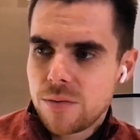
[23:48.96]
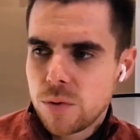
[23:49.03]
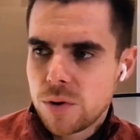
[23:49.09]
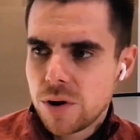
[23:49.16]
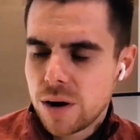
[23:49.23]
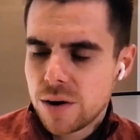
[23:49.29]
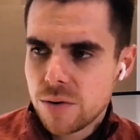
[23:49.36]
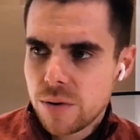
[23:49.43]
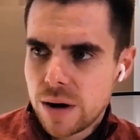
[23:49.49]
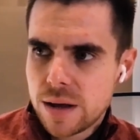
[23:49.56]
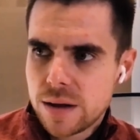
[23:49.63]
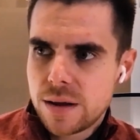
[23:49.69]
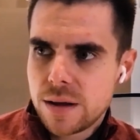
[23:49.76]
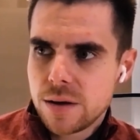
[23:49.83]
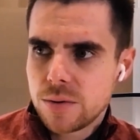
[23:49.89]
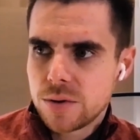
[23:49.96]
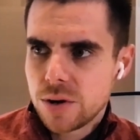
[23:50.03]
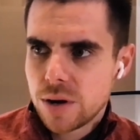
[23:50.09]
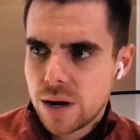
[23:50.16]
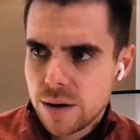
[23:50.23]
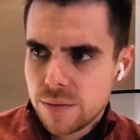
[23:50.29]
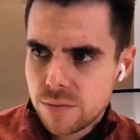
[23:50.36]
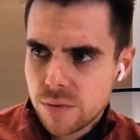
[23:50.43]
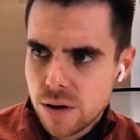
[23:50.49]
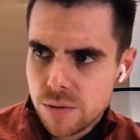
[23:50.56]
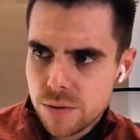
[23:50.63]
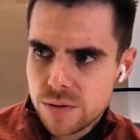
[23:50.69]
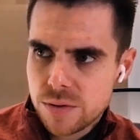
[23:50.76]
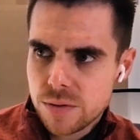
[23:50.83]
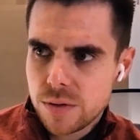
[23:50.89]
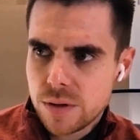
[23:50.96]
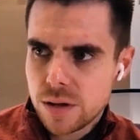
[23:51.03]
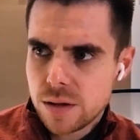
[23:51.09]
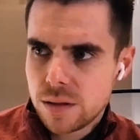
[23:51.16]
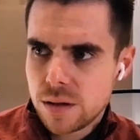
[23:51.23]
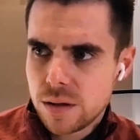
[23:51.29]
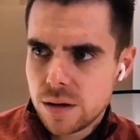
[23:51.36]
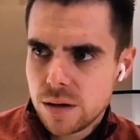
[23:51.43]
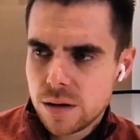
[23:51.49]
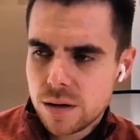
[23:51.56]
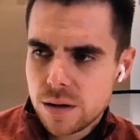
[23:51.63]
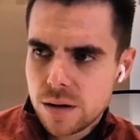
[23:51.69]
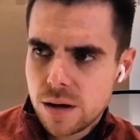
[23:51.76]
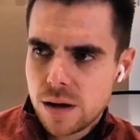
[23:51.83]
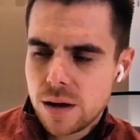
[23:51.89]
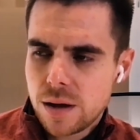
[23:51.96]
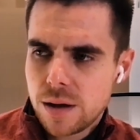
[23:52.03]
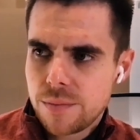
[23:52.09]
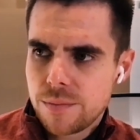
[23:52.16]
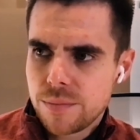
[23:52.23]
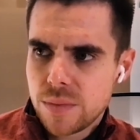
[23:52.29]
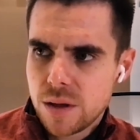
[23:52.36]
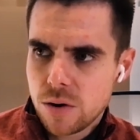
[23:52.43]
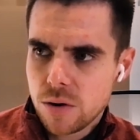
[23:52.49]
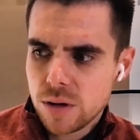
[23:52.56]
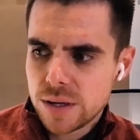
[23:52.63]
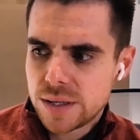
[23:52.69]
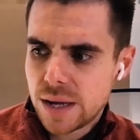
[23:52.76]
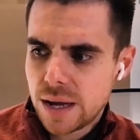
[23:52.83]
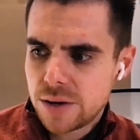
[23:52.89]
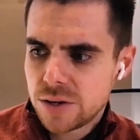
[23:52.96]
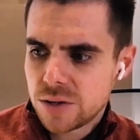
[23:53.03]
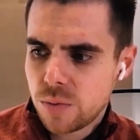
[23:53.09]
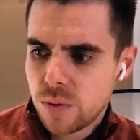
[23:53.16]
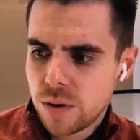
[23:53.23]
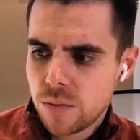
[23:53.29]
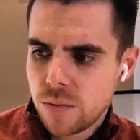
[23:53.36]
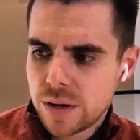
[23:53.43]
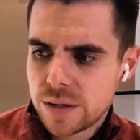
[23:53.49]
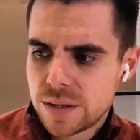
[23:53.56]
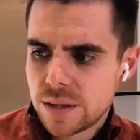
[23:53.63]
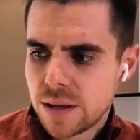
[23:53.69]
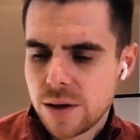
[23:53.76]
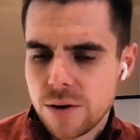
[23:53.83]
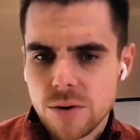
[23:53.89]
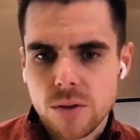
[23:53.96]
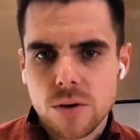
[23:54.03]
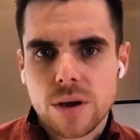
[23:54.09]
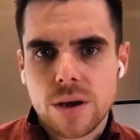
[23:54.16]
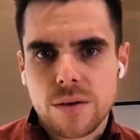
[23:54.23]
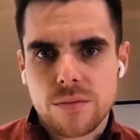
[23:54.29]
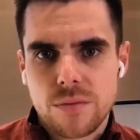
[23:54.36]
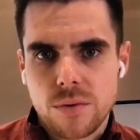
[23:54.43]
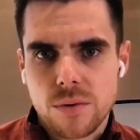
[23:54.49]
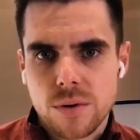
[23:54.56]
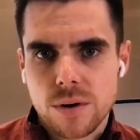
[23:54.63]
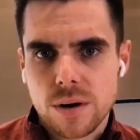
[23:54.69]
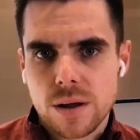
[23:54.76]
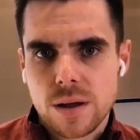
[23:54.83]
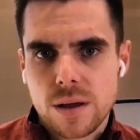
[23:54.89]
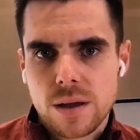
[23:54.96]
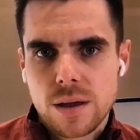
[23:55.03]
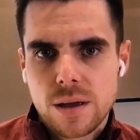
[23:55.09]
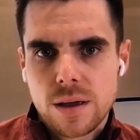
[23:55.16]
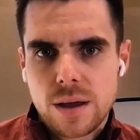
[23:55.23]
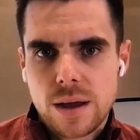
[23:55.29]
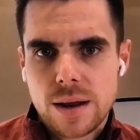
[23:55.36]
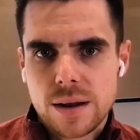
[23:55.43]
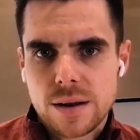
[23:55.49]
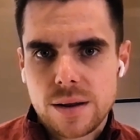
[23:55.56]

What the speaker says: when you're underwriting a deal, when you're kind of going through the early stages, what is it that you're looking for in a